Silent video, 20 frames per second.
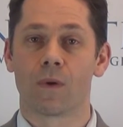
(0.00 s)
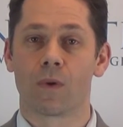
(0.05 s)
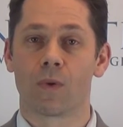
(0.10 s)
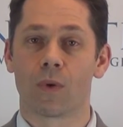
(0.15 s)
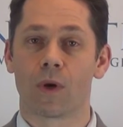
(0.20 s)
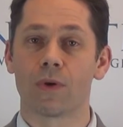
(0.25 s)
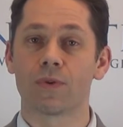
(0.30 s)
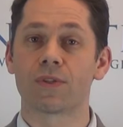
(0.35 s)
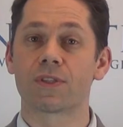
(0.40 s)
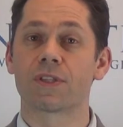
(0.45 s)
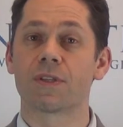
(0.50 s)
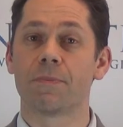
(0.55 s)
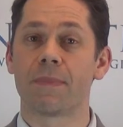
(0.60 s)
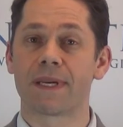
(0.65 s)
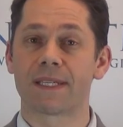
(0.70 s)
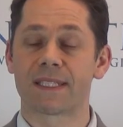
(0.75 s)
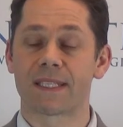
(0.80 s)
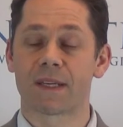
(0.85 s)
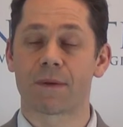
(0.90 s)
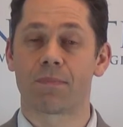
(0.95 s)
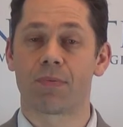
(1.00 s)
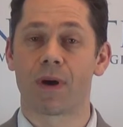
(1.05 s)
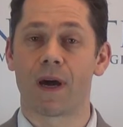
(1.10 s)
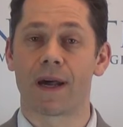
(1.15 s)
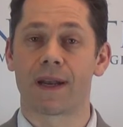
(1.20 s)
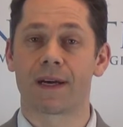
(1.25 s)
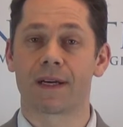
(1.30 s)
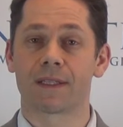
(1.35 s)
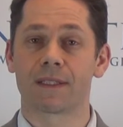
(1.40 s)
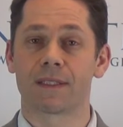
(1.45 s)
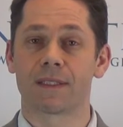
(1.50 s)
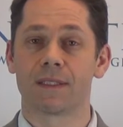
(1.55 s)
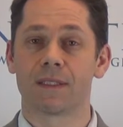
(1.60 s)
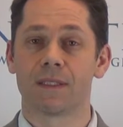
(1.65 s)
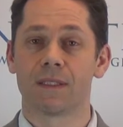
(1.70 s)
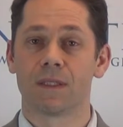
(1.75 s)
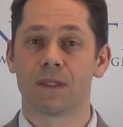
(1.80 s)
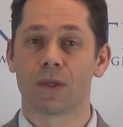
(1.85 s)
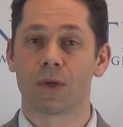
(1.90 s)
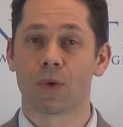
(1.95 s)
Gross domestic product
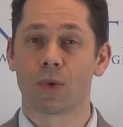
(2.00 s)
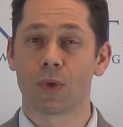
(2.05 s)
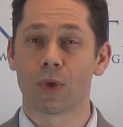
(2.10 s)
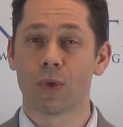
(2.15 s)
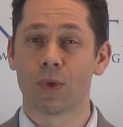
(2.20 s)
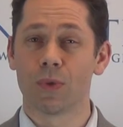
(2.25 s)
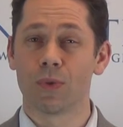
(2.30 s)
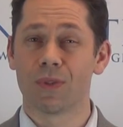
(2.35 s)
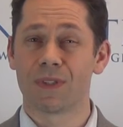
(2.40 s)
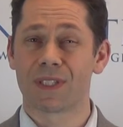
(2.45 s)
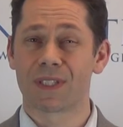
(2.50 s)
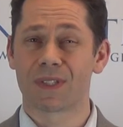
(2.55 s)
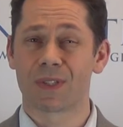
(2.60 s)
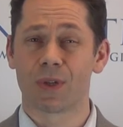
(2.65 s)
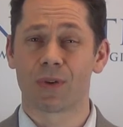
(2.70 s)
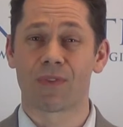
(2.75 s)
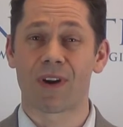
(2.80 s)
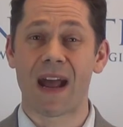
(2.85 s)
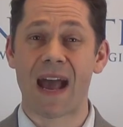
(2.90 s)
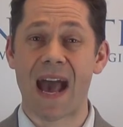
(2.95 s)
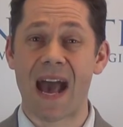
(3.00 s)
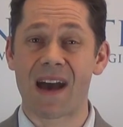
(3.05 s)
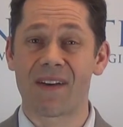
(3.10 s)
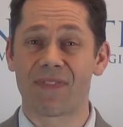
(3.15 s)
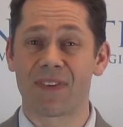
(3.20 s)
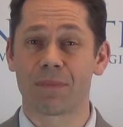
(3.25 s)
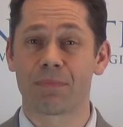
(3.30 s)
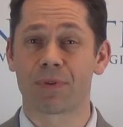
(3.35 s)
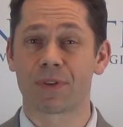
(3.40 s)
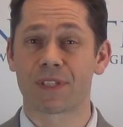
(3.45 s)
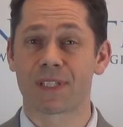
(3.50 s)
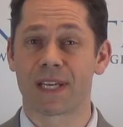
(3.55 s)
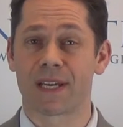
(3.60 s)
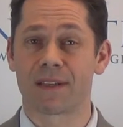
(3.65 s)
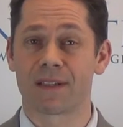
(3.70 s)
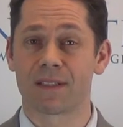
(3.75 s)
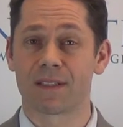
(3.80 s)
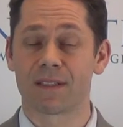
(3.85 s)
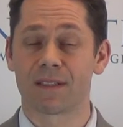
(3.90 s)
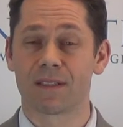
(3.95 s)
grew just over
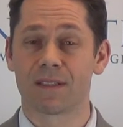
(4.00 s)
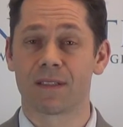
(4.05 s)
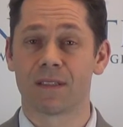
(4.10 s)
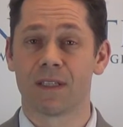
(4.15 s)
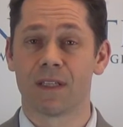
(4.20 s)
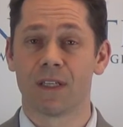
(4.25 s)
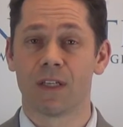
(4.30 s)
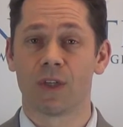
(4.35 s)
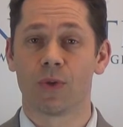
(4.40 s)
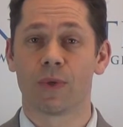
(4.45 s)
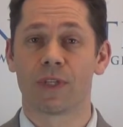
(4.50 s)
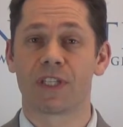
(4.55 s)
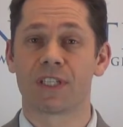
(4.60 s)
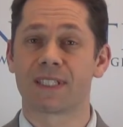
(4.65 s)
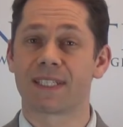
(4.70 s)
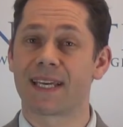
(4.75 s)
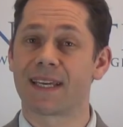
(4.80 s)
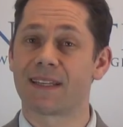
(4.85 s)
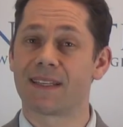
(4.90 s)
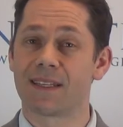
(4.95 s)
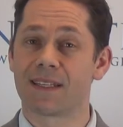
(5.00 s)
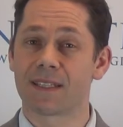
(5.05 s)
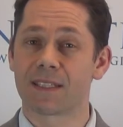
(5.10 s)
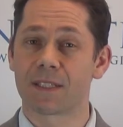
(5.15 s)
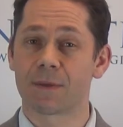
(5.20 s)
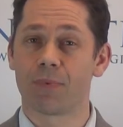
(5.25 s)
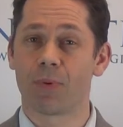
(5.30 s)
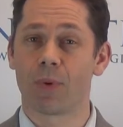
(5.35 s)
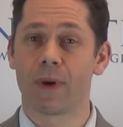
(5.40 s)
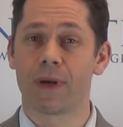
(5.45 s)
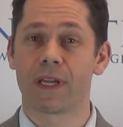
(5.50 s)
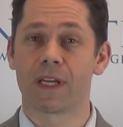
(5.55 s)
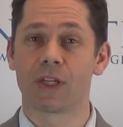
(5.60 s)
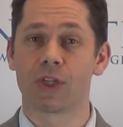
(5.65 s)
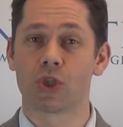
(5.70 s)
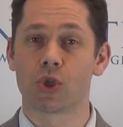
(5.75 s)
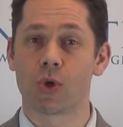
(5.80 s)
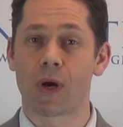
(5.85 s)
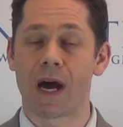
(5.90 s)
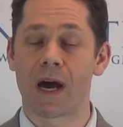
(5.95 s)
0.5%, which is a
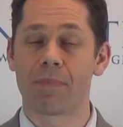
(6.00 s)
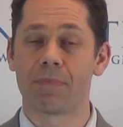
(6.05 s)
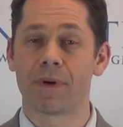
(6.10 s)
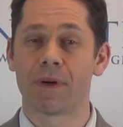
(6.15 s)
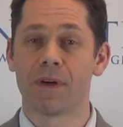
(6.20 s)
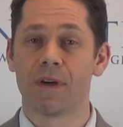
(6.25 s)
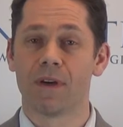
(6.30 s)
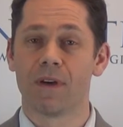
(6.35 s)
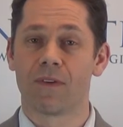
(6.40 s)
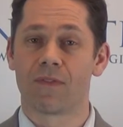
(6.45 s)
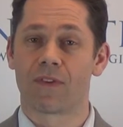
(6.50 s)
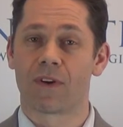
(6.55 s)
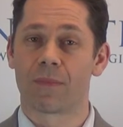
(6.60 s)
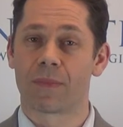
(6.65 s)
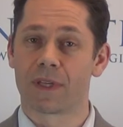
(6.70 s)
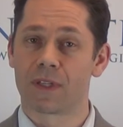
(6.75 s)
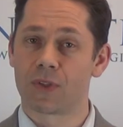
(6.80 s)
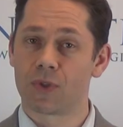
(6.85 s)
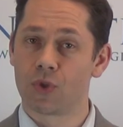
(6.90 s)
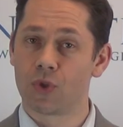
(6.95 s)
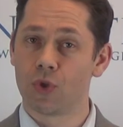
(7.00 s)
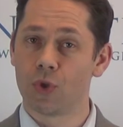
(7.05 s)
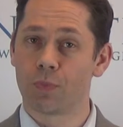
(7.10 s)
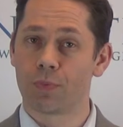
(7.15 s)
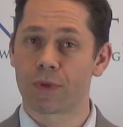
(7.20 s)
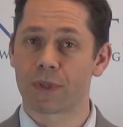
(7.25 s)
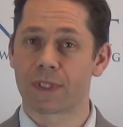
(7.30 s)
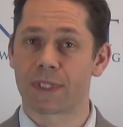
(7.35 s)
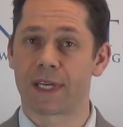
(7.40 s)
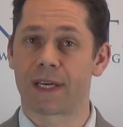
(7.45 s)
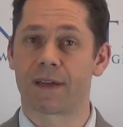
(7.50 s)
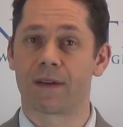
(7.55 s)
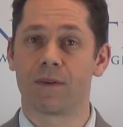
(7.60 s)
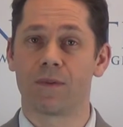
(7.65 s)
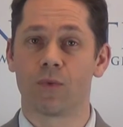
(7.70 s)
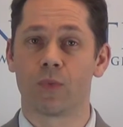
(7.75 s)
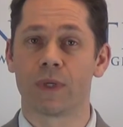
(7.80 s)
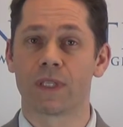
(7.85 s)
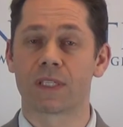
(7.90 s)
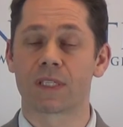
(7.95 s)
disappointing drop from the 2%
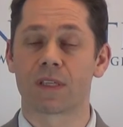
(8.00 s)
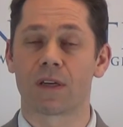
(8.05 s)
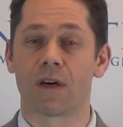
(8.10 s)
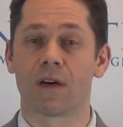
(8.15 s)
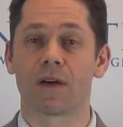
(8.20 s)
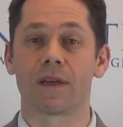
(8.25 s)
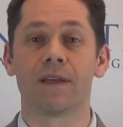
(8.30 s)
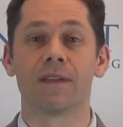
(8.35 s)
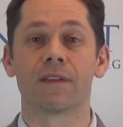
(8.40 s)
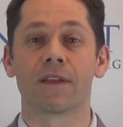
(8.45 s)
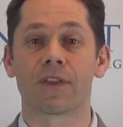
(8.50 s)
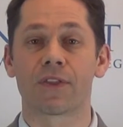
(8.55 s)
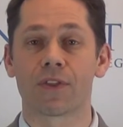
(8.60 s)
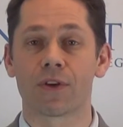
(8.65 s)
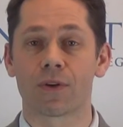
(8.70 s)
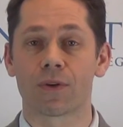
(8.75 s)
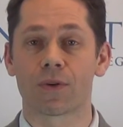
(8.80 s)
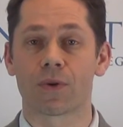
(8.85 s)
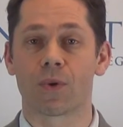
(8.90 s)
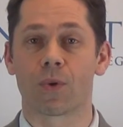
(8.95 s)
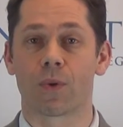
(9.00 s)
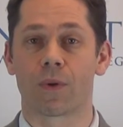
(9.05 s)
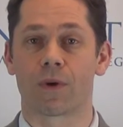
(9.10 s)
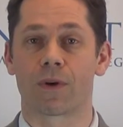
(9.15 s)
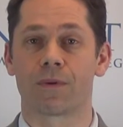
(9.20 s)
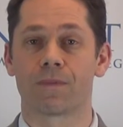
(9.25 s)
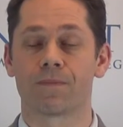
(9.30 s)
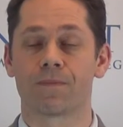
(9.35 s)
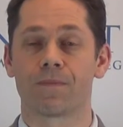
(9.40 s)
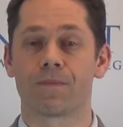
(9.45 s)
we saw in the third quarter.